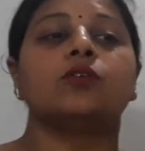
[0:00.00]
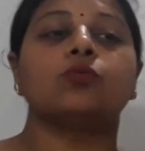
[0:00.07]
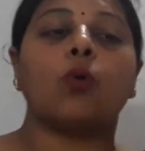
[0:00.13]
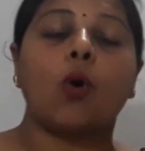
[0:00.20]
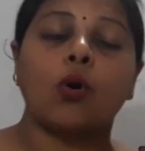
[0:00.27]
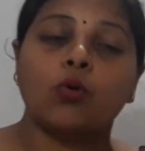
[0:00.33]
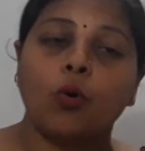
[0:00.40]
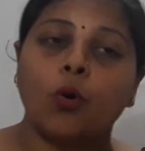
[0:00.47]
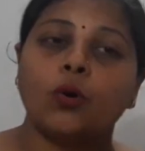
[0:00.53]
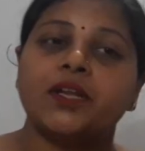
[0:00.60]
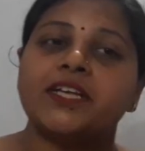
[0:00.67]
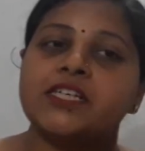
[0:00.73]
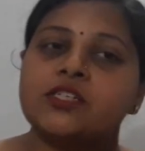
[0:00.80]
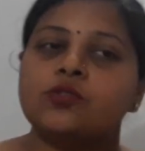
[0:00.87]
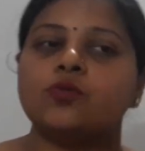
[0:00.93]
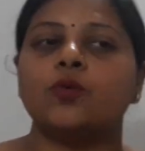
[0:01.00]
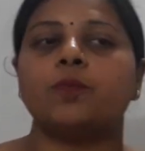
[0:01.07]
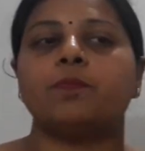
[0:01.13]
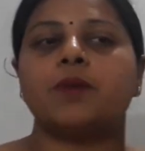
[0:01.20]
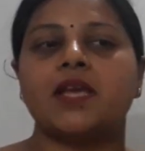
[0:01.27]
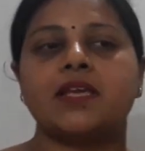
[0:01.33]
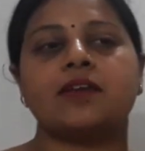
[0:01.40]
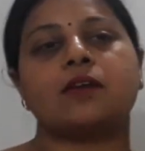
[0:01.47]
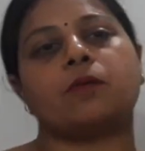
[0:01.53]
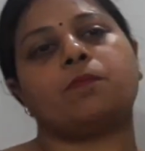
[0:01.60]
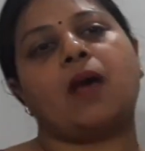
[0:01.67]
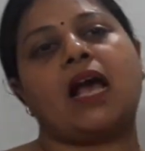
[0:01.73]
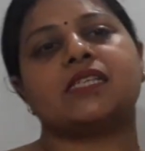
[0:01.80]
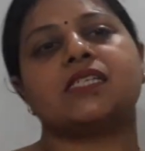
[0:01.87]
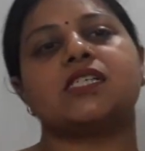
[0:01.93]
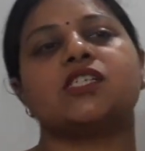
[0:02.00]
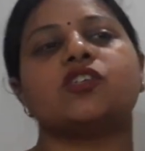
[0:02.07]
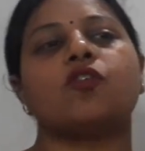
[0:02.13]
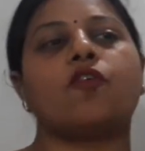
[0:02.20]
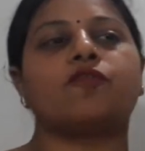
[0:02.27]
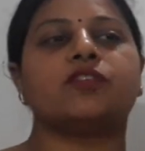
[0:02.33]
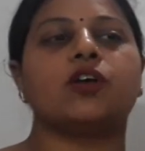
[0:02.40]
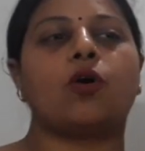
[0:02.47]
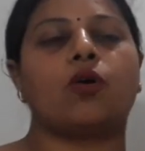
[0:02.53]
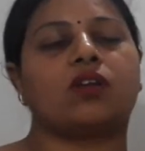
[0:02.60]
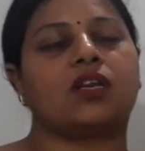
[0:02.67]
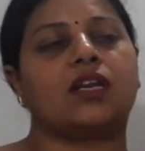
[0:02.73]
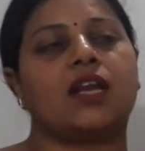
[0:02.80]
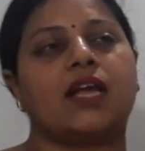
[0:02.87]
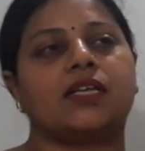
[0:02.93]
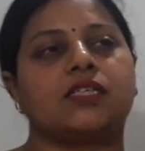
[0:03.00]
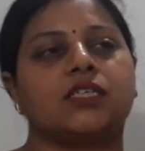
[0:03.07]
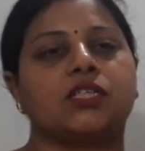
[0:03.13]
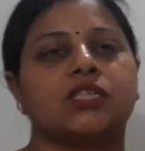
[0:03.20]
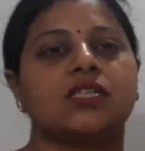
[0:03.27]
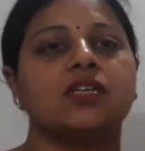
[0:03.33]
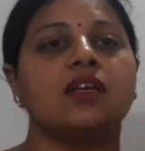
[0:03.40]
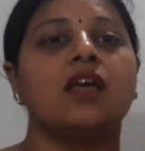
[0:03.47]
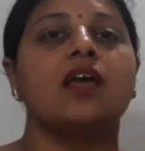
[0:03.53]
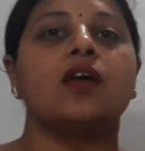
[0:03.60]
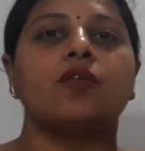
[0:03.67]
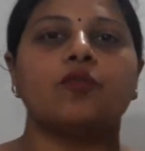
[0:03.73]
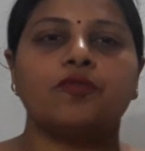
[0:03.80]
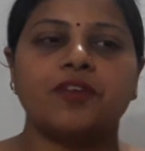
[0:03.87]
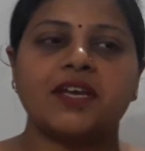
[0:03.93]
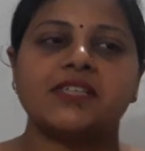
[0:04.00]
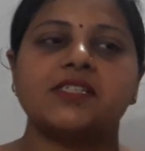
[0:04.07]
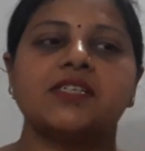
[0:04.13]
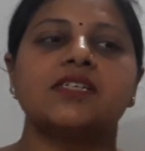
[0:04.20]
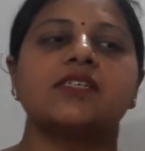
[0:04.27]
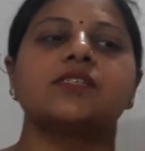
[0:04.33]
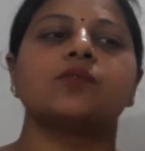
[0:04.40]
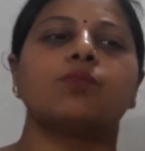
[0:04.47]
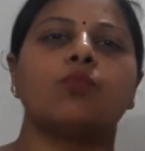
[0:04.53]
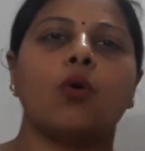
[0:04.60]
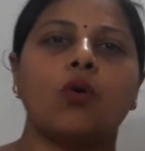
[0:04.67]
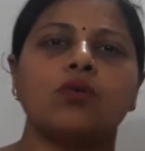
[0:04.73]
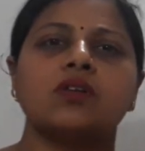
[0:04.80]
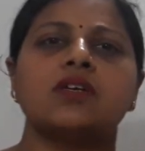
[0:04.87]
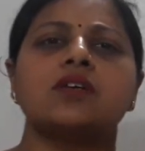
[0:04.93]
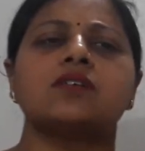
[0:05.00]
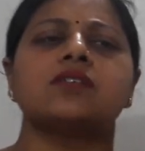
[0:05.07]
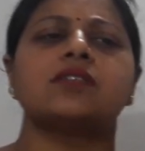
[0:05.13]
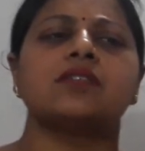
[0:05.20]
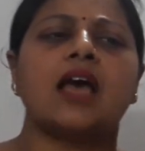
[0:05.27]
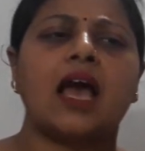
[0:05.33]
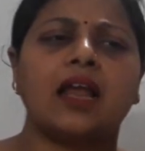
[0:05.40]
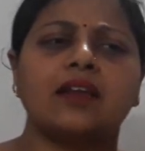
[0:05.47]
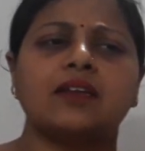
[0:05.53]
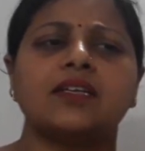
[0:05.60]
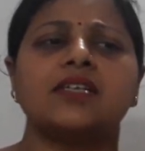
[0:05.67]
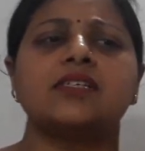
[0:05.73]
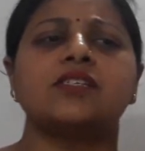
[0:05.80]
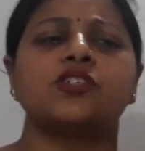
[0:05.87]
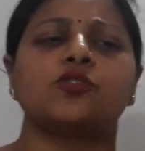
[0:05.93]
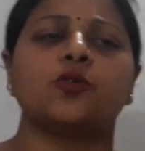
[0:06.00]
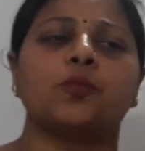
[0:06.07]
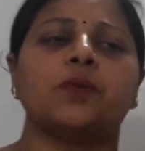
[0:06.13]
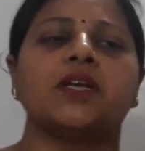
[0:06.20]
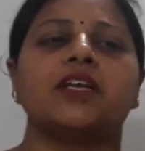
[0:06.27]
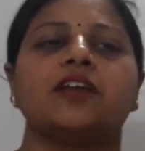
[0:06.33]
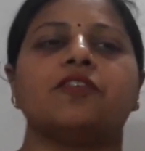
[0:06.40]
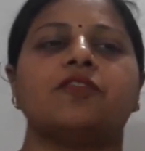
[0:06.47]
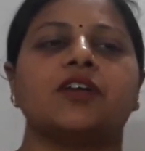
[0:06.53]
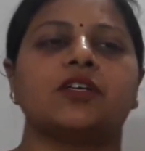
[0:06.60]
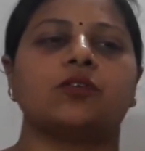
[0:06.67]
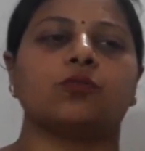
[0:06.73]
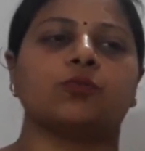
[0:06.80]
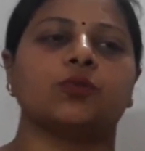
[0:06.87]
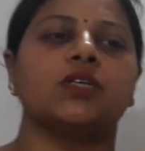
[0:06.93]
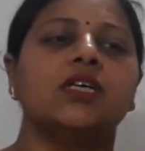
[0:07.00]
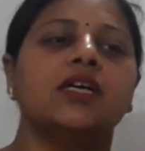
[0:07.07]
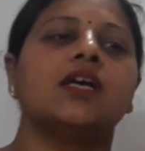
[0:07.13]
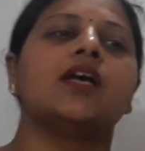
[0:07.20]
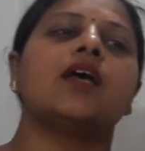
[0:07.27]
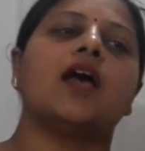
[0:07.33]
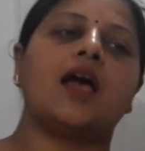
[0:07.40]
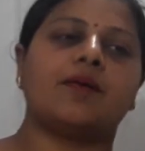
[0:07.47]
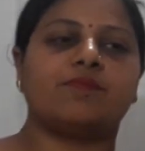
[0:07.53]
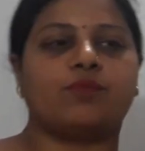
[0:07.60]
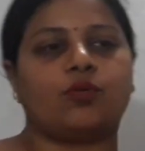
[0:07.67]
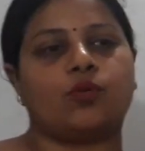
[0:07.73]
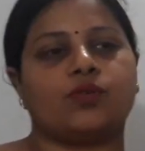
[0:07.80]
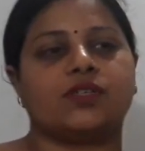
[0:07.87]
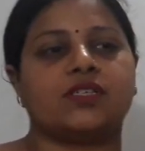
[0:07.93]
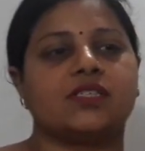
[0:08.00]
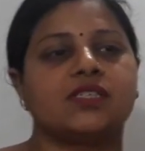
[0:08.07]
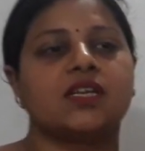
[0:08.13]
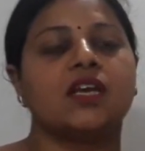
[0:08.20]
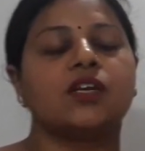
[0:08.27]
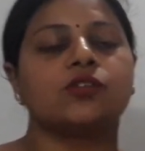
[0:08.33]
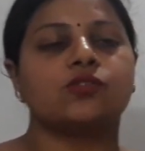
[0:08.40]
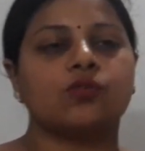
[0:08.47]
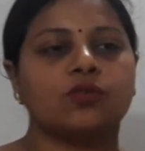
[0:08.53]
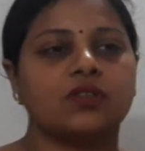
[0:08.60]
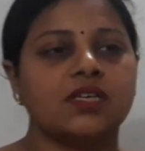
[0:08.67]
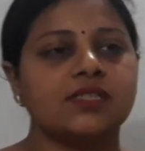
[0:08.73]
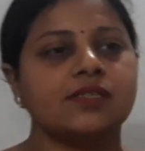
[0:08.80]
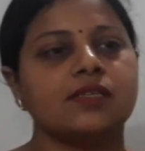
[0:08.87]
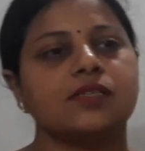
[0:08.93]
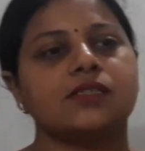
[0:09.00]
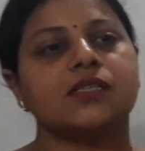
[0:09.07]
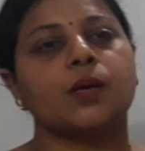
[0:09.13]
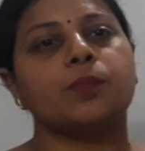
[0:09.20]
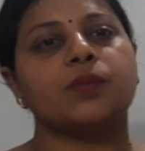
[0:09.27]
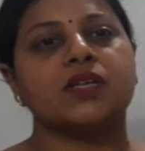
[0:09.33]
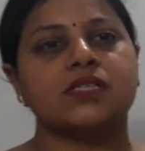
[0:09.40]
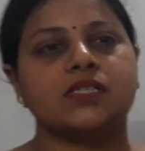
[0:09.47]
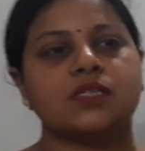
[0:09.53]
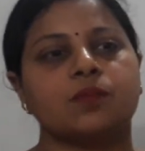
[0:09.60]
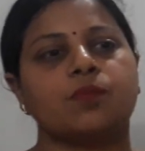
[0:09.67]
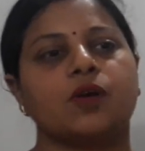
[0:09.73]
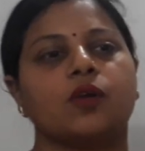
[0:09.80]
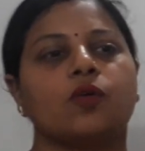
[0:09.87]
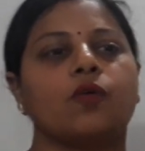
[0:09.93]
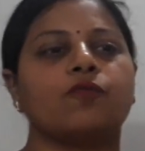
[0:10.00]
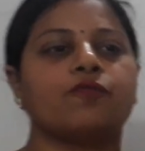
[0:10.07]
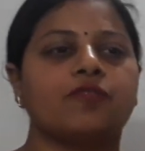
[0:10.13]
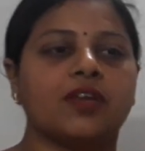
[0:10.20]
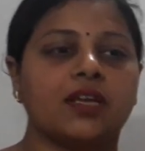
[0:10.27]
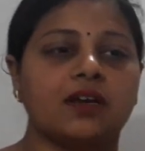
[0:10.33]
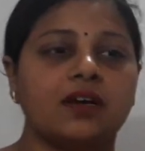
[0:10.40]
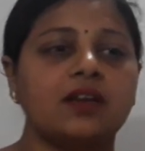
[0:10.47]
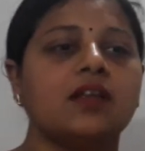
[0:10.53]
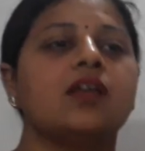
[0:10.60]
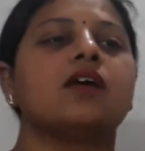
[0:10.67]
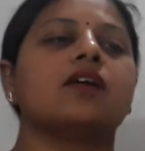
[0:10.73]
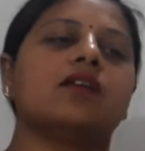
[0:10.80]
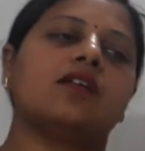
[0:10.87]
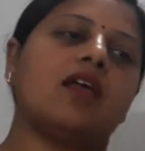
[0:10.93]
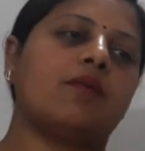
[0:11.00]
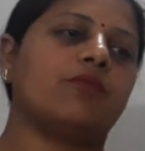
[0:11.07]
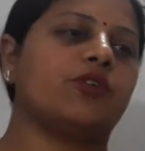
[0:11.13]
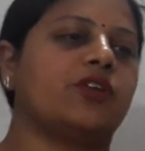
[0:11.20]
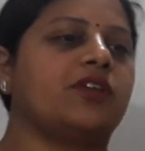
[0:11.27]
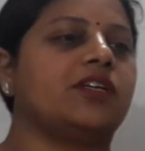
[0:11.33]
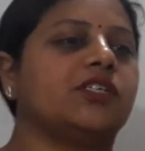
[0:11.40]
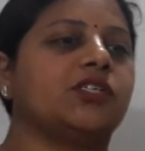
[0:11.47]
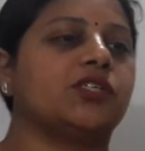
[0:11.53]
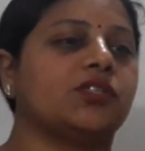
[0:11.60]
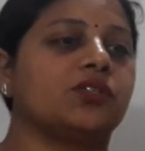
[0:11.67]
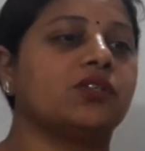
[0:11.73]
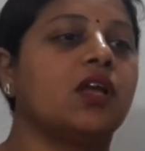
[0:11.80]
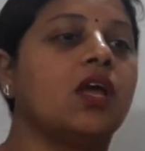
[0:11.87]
So according to paying capacity of the organization, wages, bonus, salaries should be given to the employees. So this is the principle of fair remuneration.